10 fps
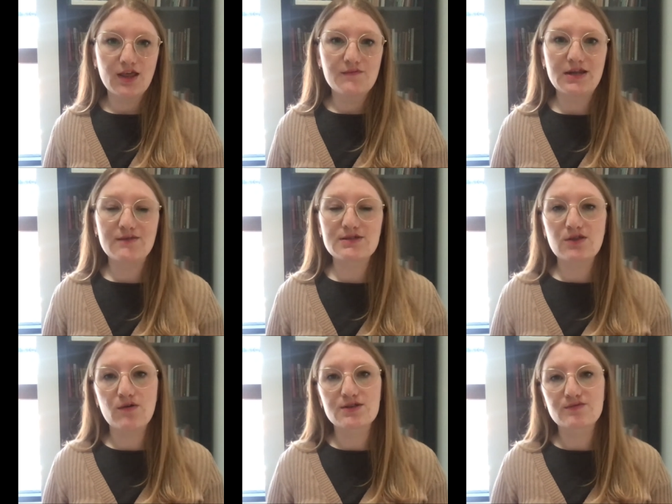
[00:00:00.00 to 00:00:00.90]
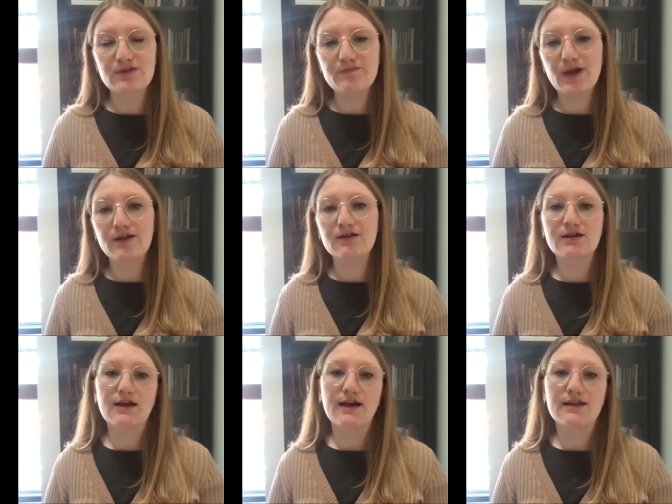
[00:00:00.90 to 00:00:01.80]
My name is Laura Swithenbank
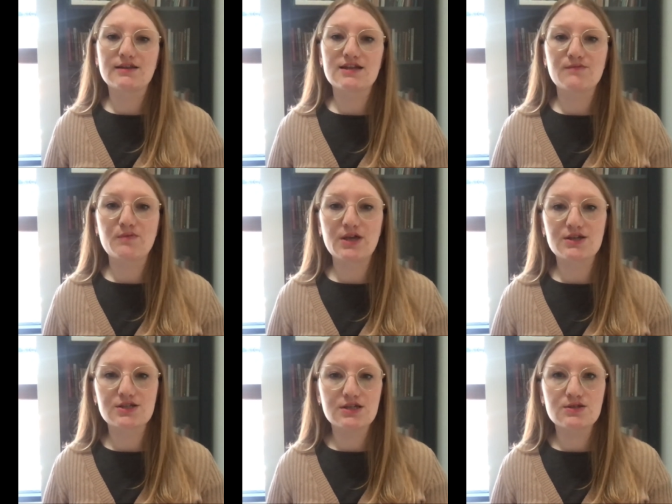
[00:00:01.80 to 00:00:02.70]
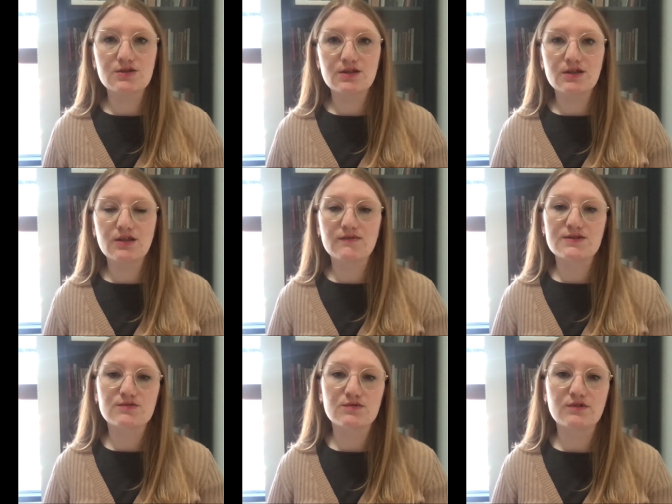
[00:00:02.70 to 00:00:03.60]
and I'm a PhD student at the
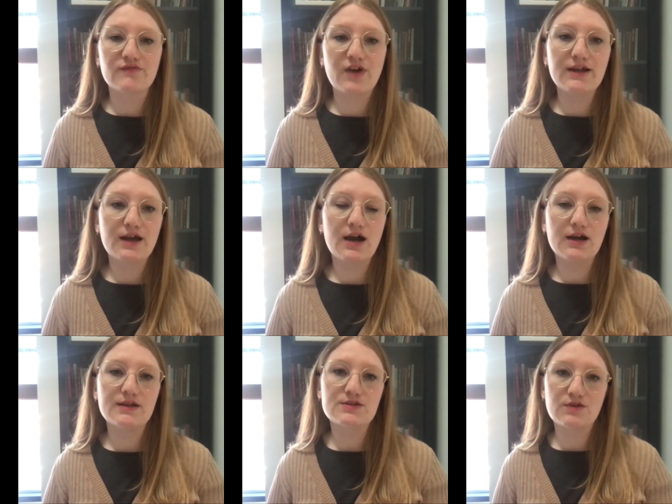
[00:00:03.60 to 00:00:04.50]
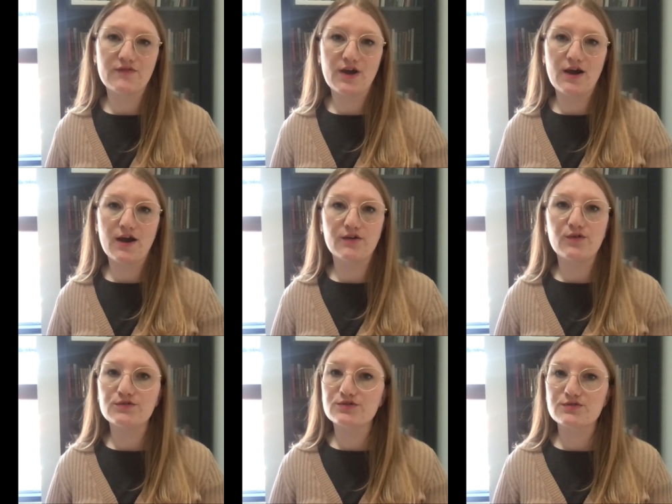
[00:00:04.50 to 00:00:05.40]
School of Fine Art, History of Art and
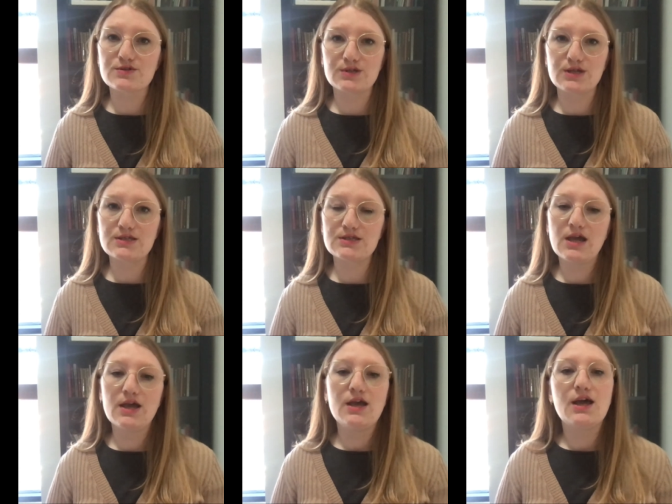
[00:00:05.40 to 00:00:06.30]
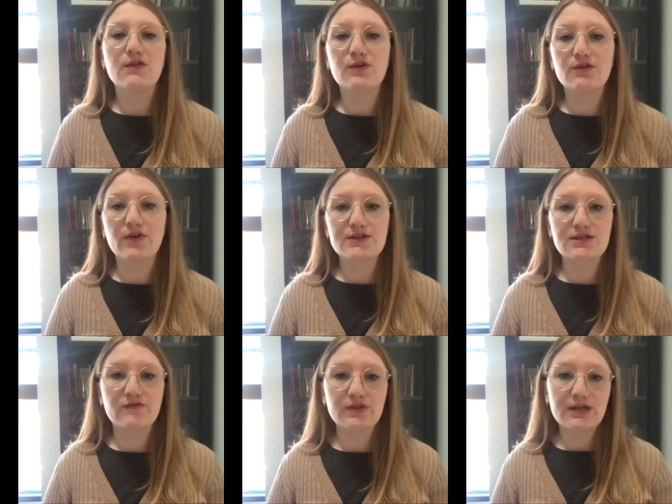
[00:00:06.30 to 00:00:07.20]
Cultural Studies at the University
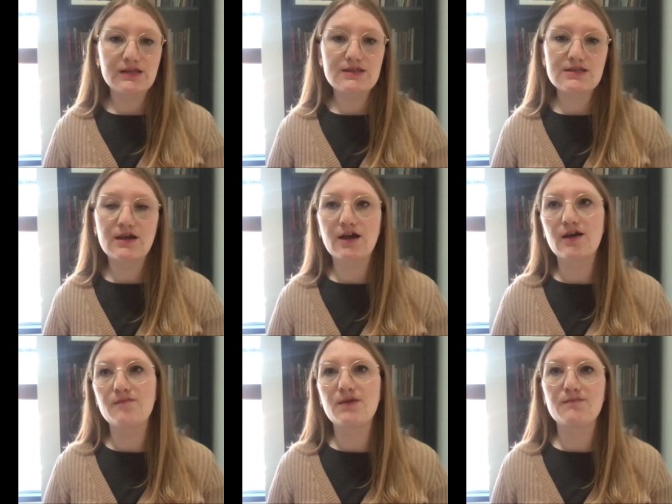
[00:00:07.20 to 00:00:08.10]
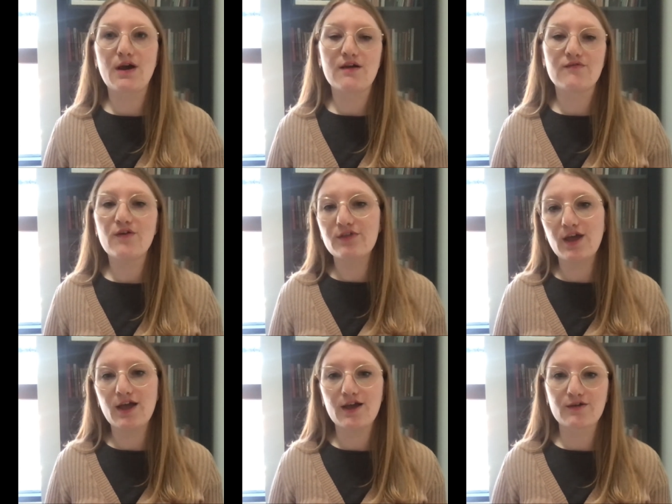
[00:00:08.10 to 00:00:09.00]
of Leeds. I'm um, in my fourth
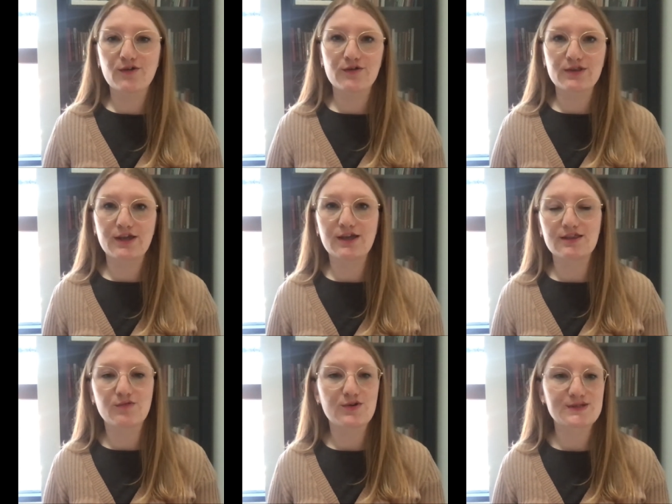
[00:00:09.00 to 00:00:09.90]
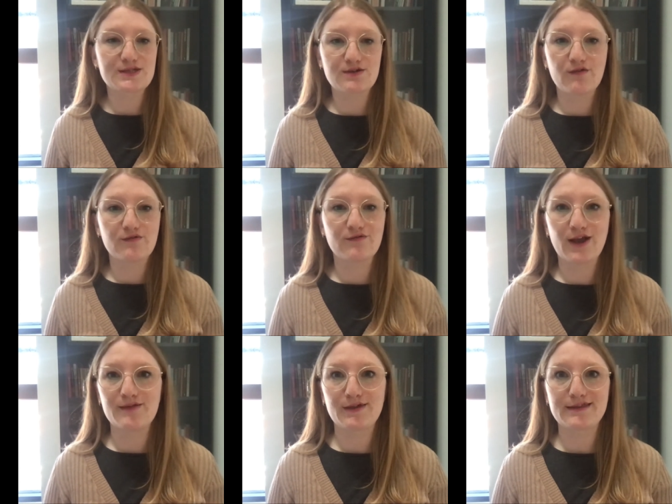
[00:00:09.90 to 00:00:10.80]
year and currently in the process of
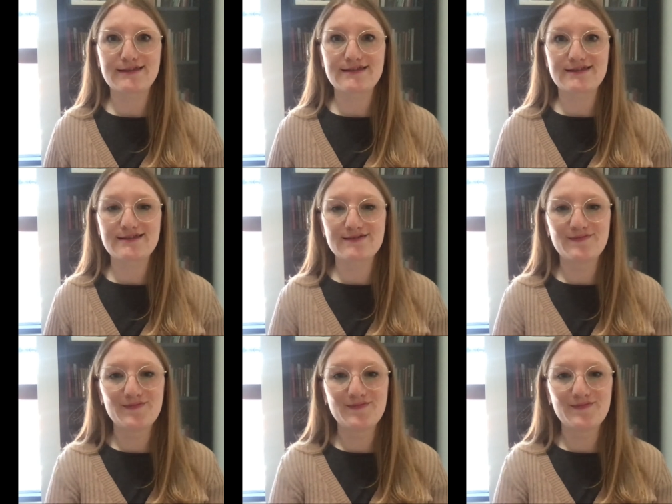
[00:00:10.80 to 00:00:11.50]
writing my thesis.